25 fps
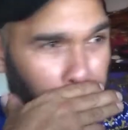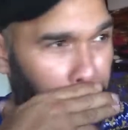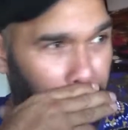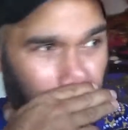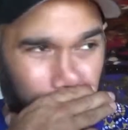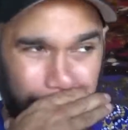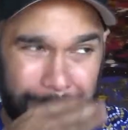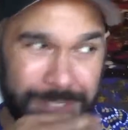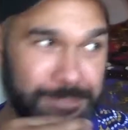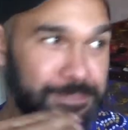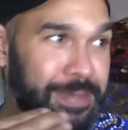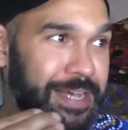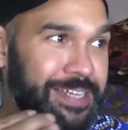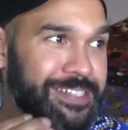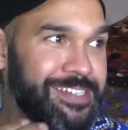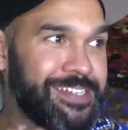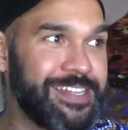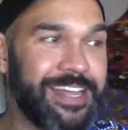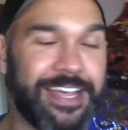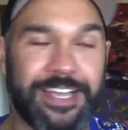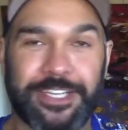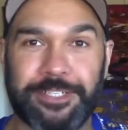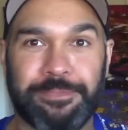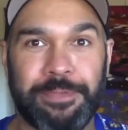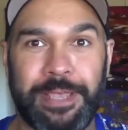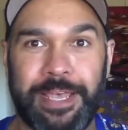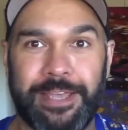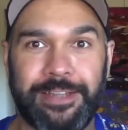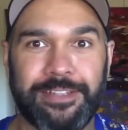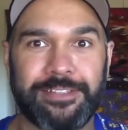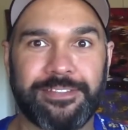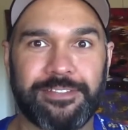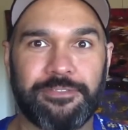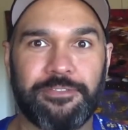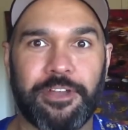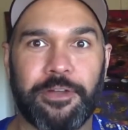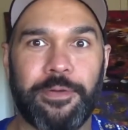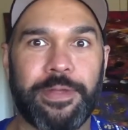It's mustache, man.
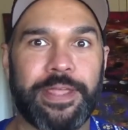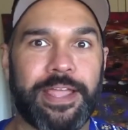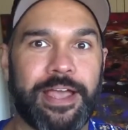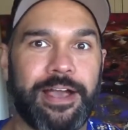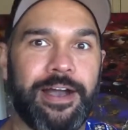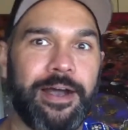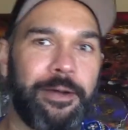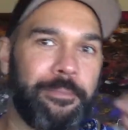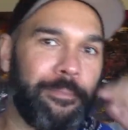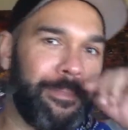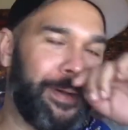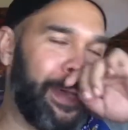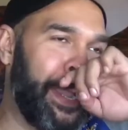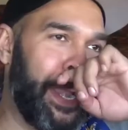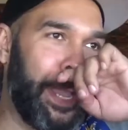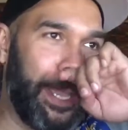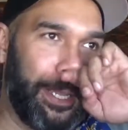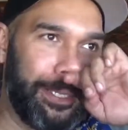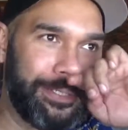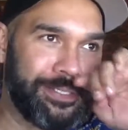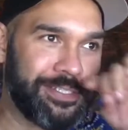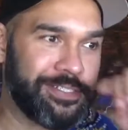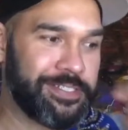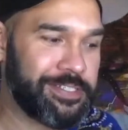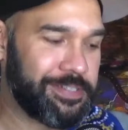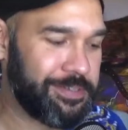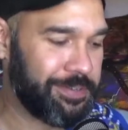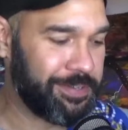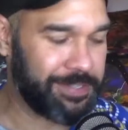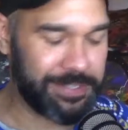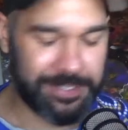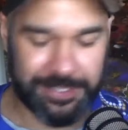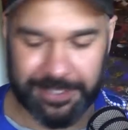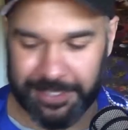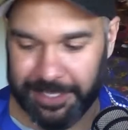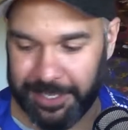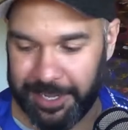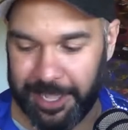It's growing up my nose. It's annoying the
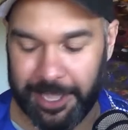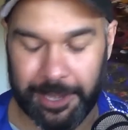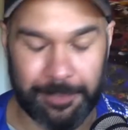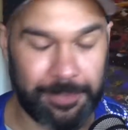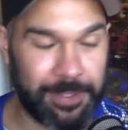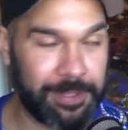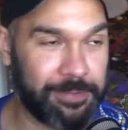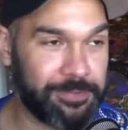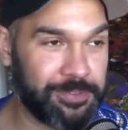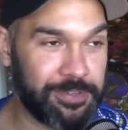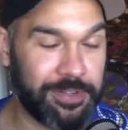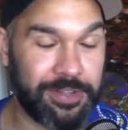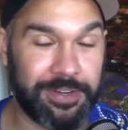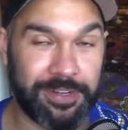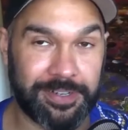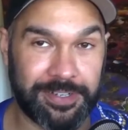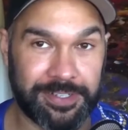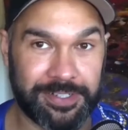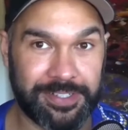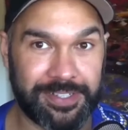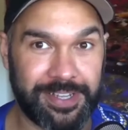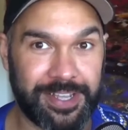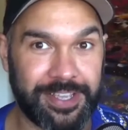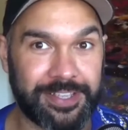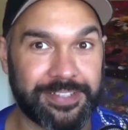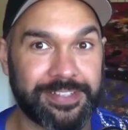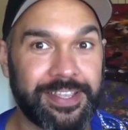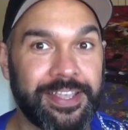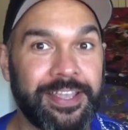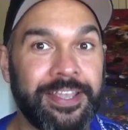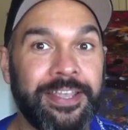shit out of me. I'm trying not to sneeze.